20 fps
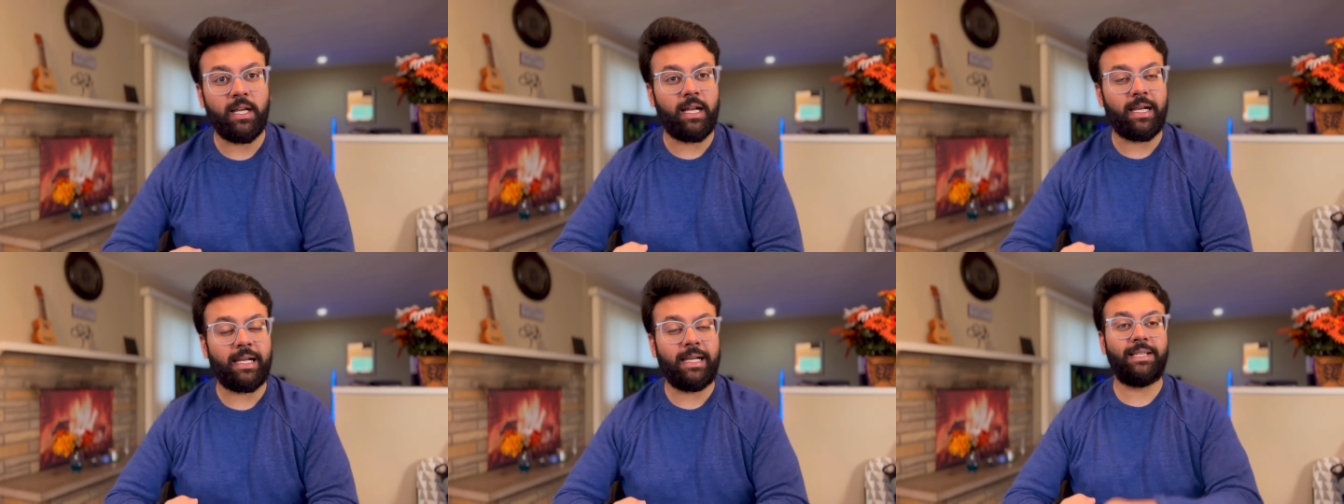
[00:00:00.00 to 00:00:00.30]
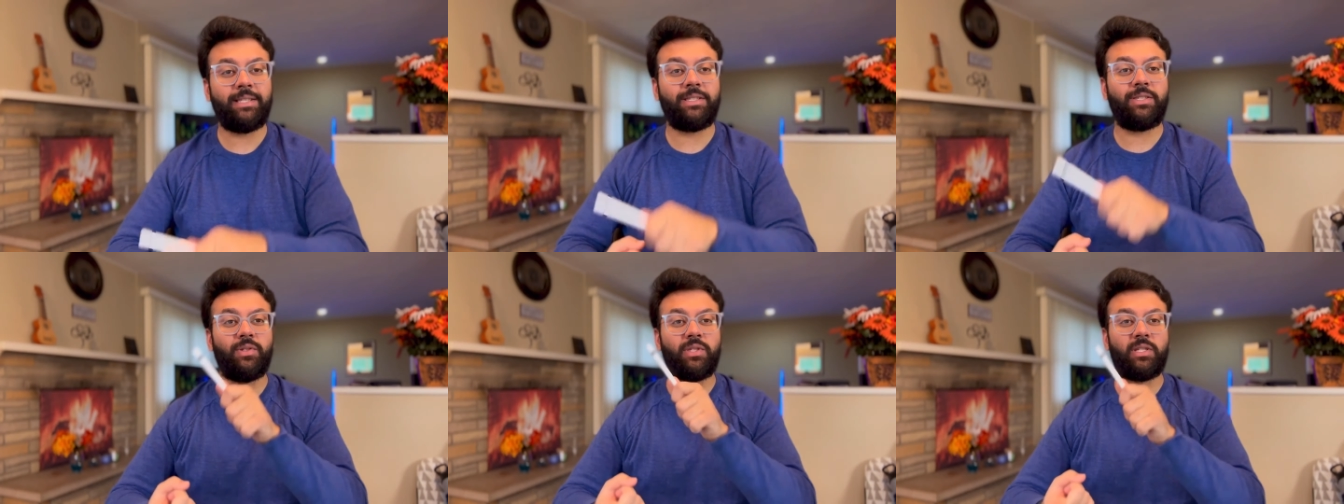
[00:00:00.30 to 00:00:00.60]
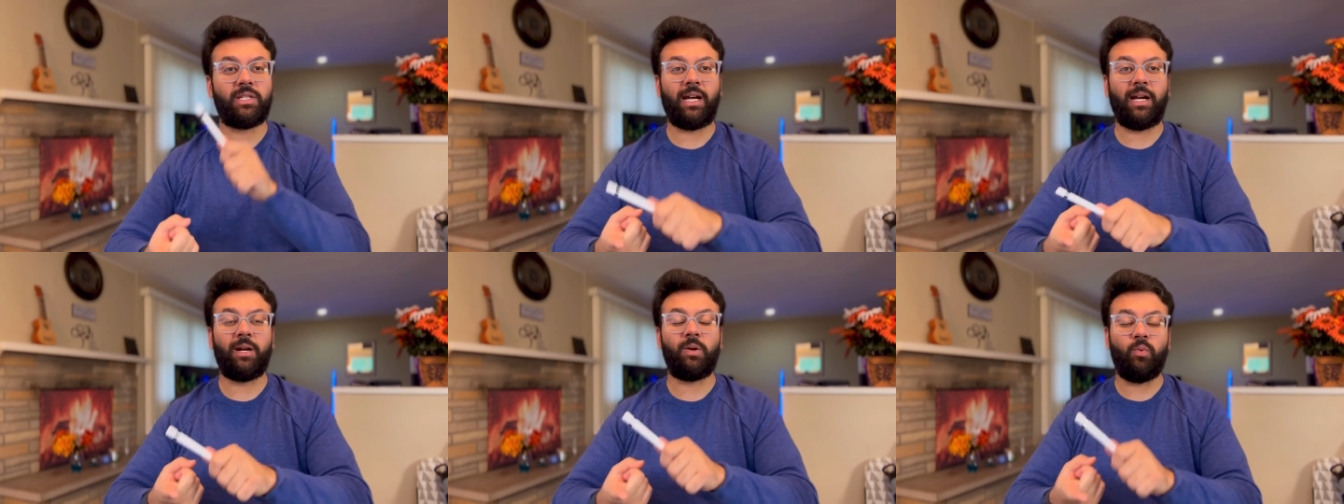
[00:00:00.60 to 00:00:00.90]
Unless you
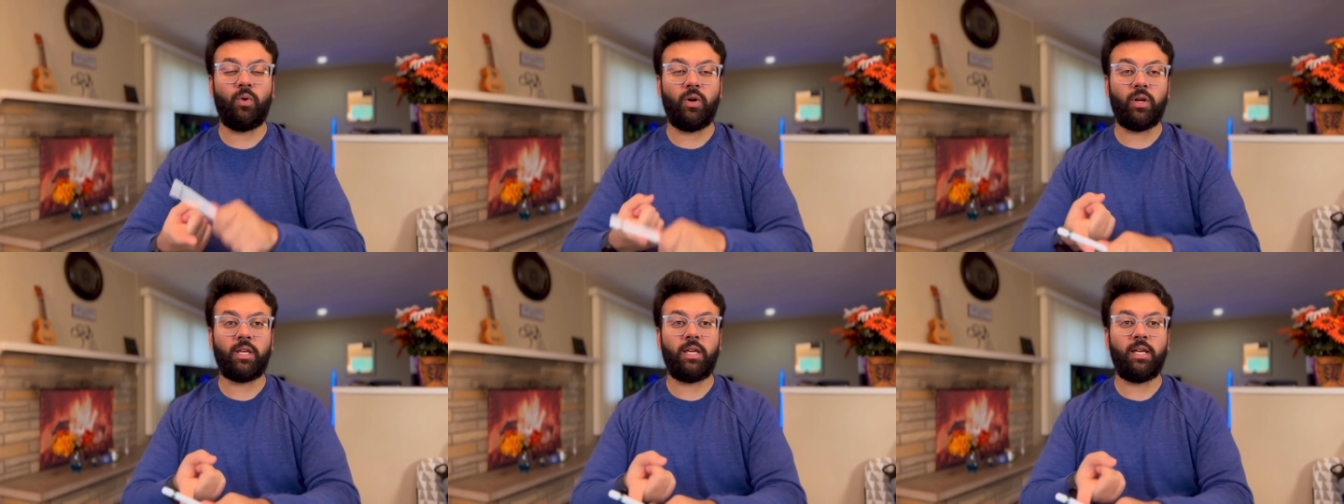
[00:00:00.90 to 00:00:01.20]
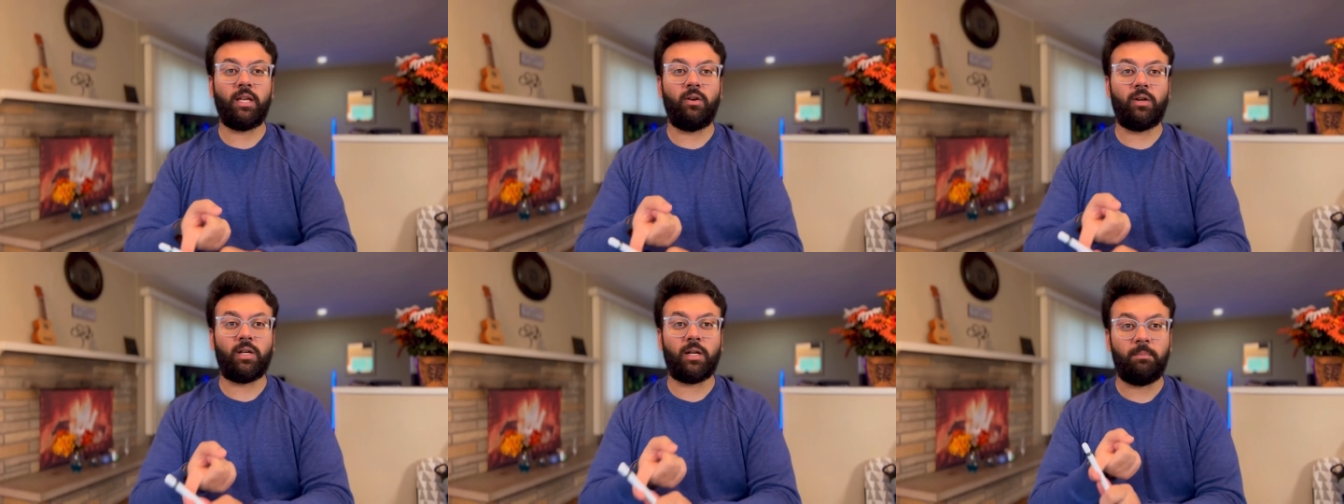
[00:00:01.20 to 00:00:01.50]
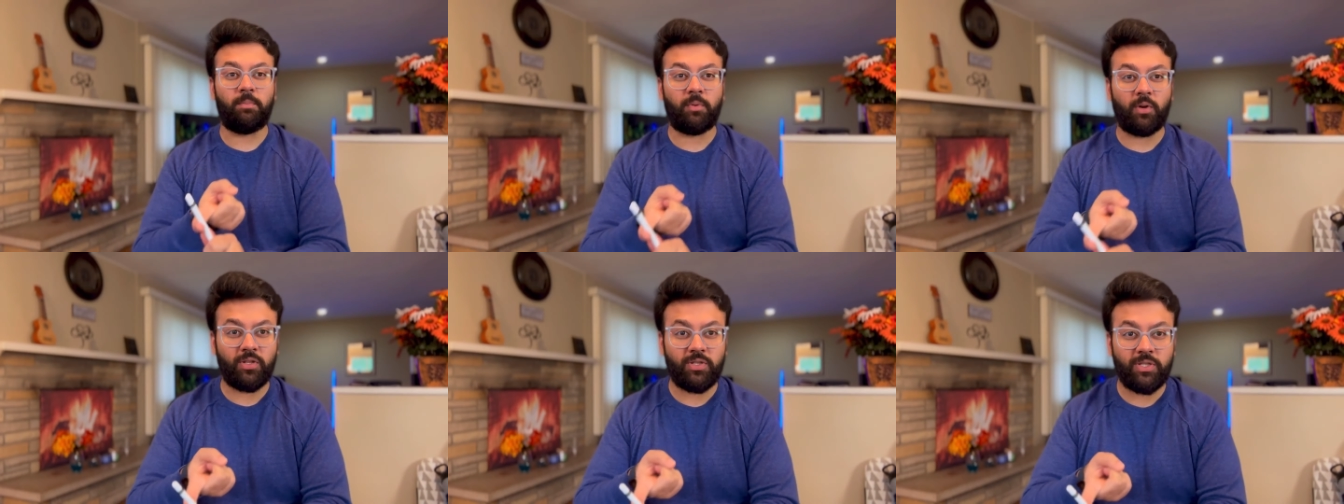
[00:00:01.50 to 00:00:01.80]
start working on a
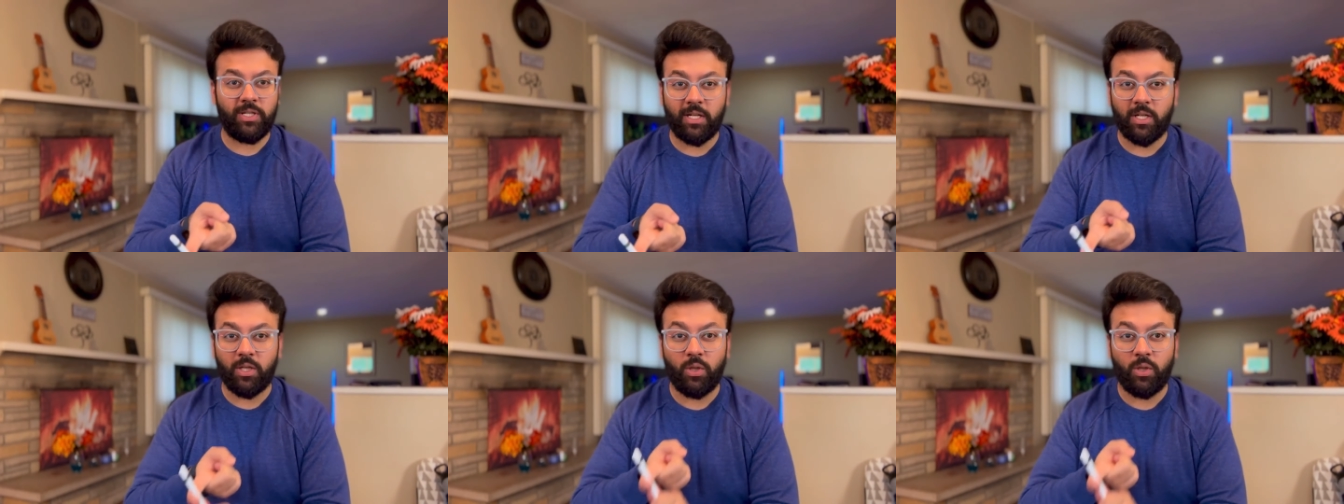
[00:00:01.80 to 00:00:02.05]
project,